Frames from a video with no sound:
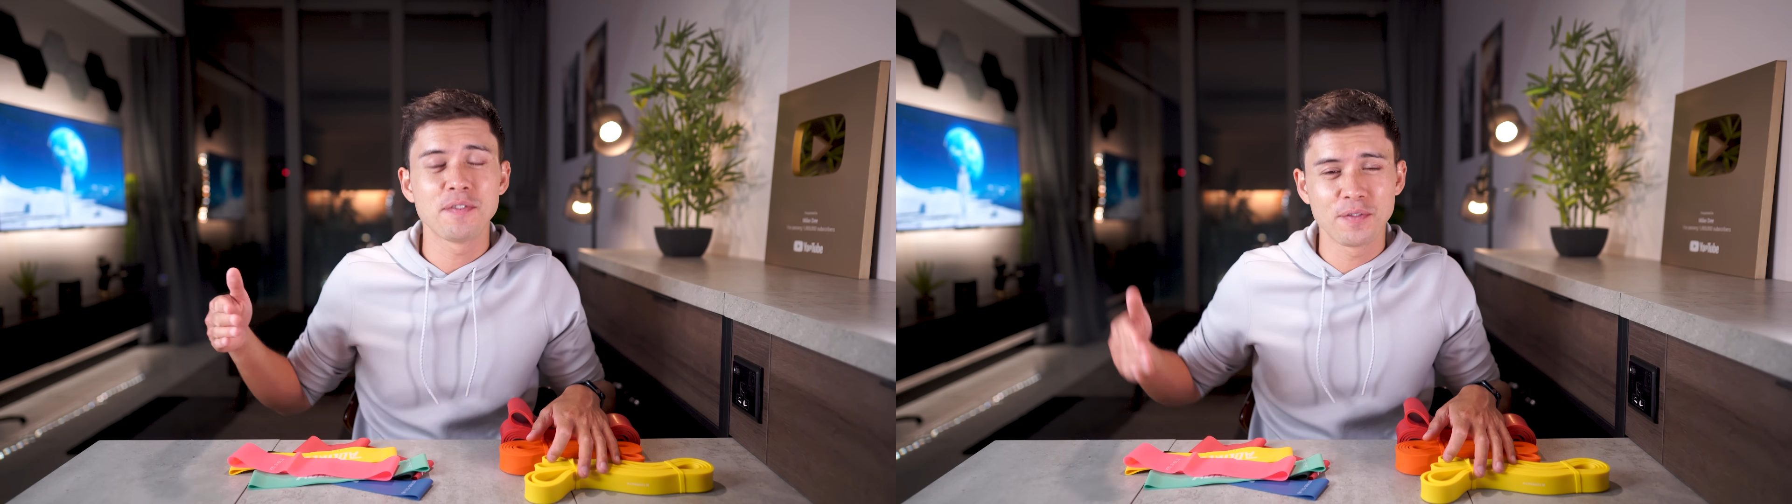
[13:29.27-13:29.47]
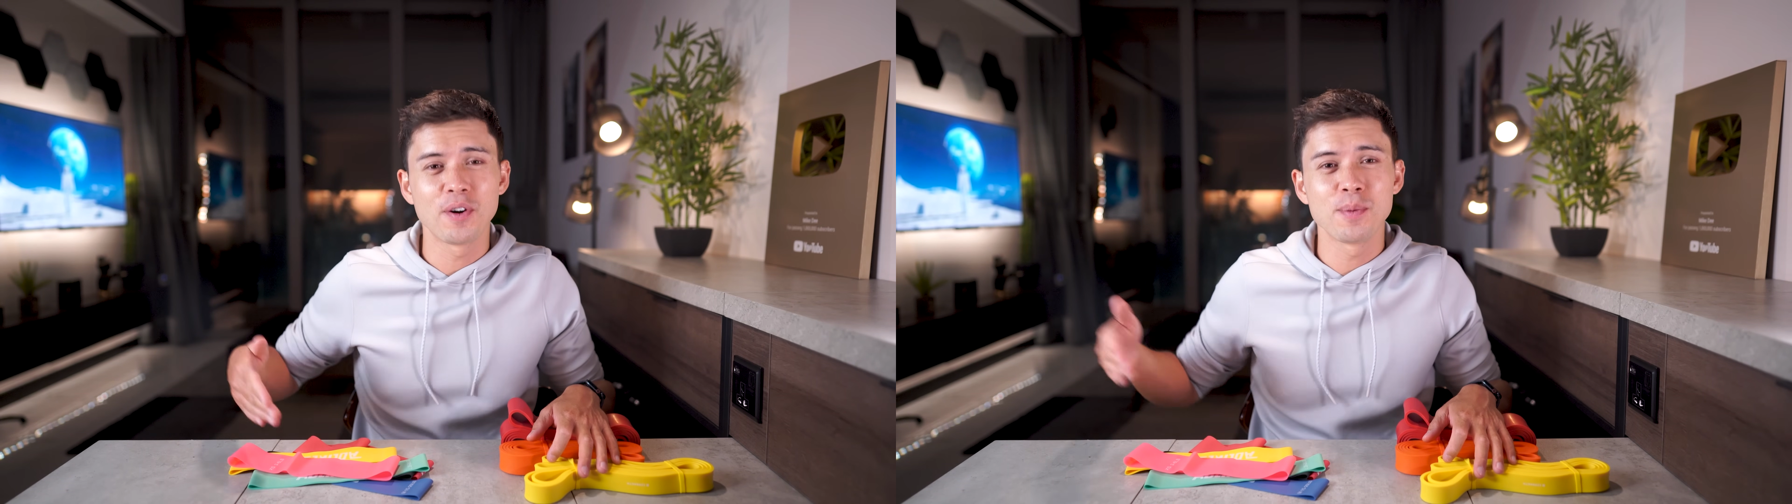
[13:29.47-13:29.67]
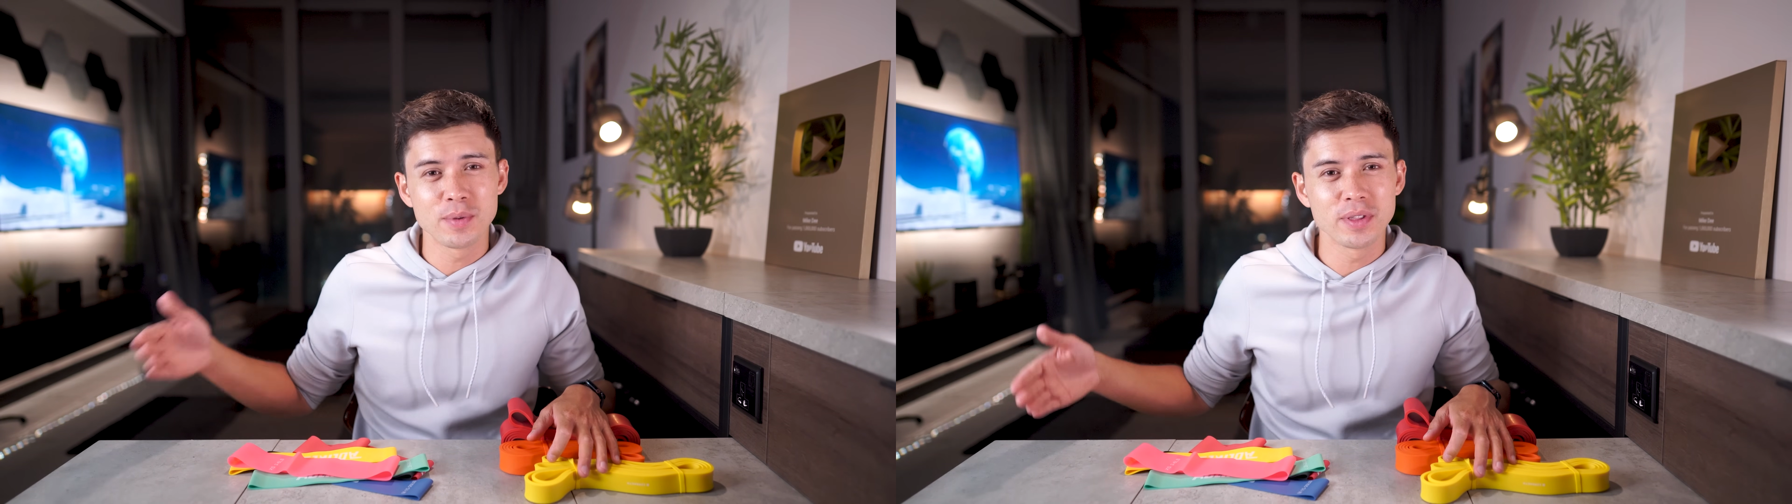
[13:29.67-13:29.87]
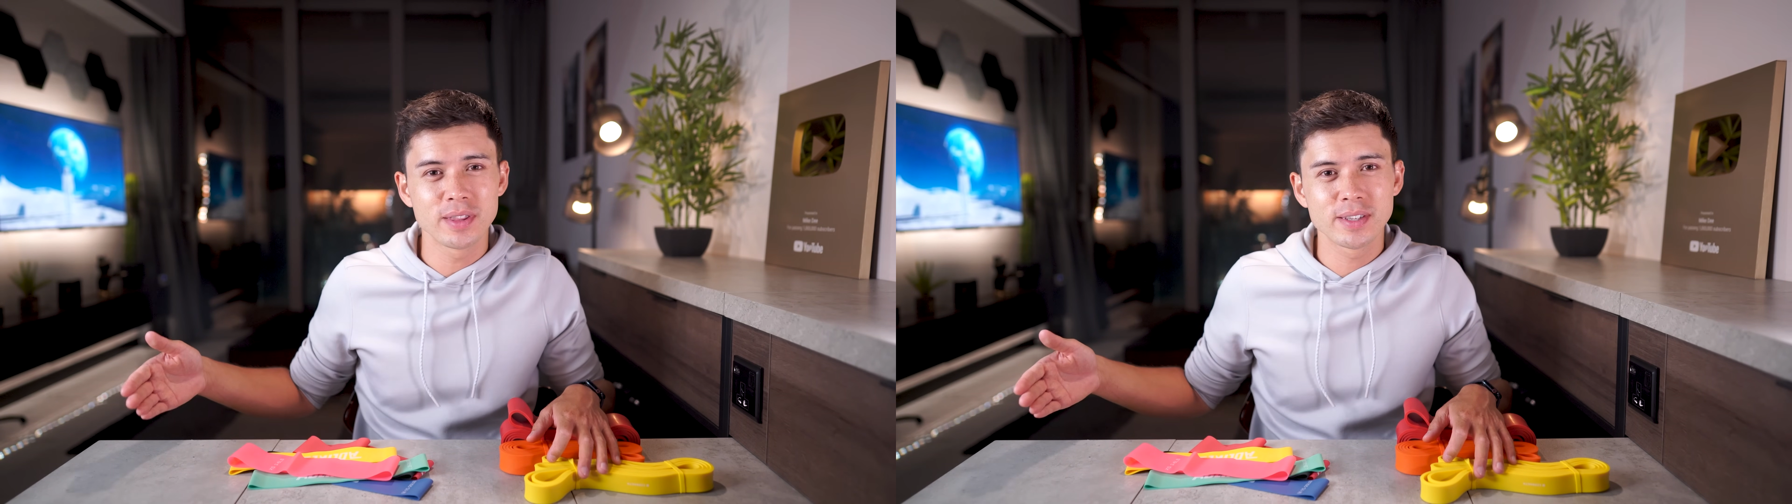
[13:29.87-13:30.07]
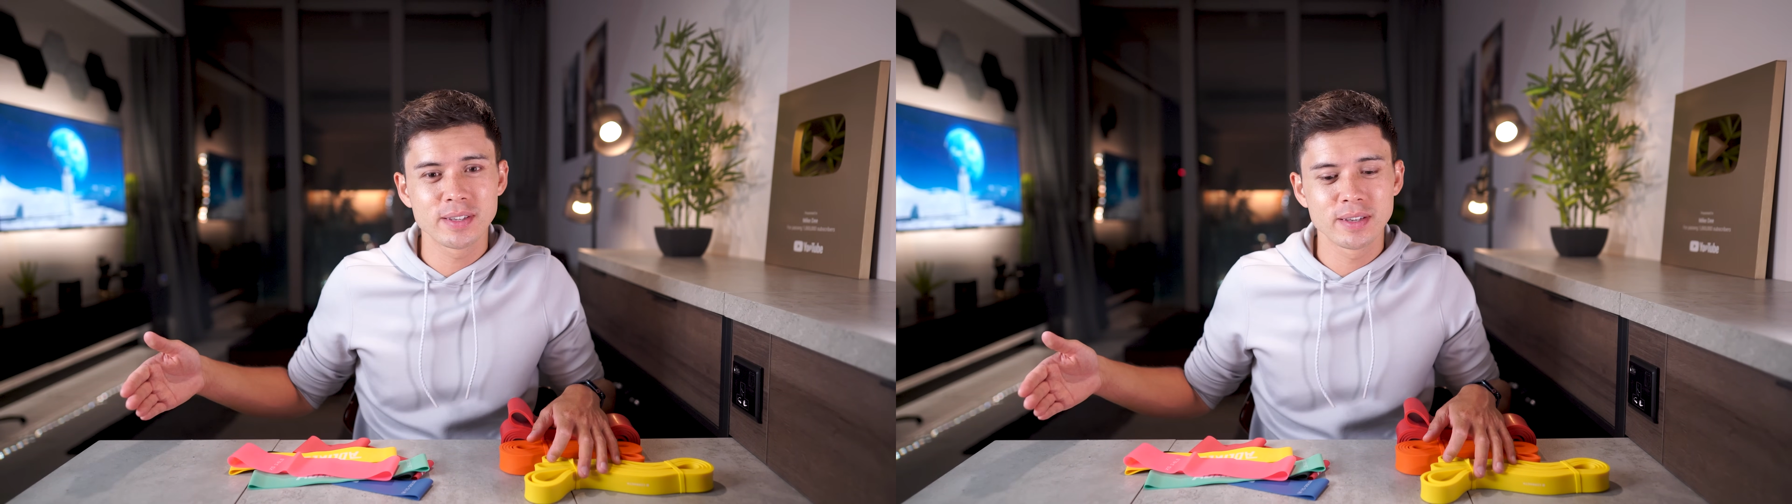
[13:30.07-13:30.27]
for
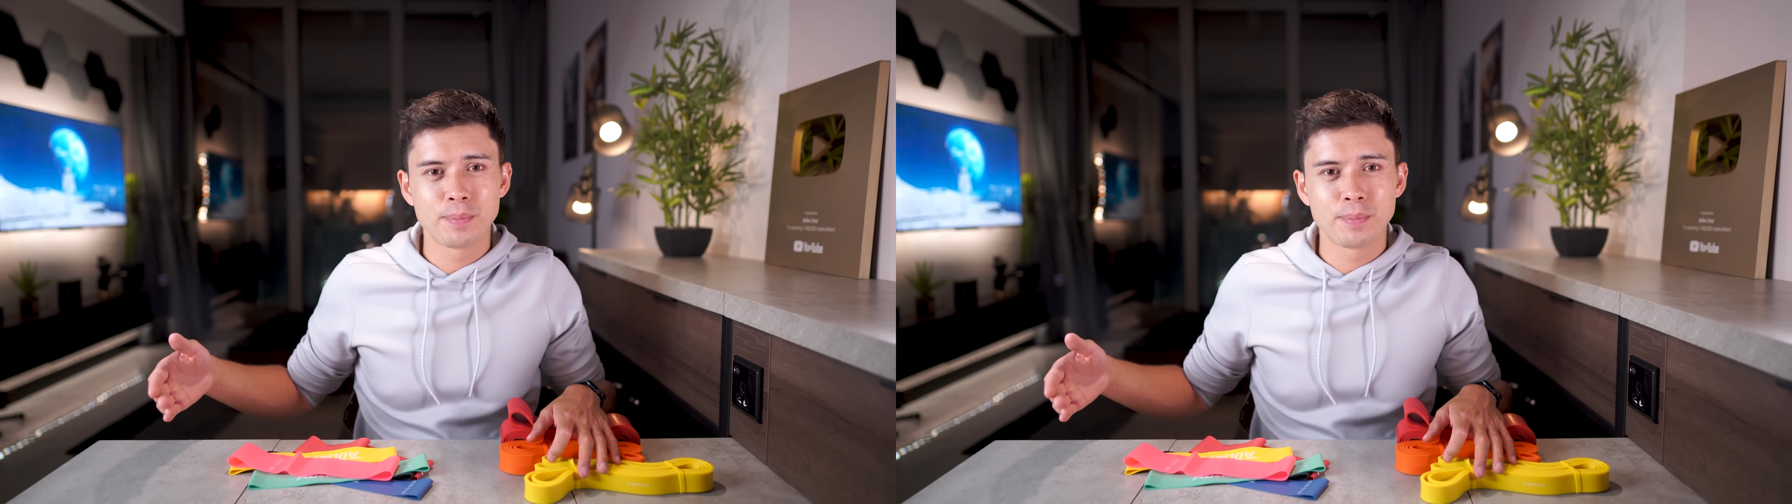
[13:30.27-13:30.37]
months.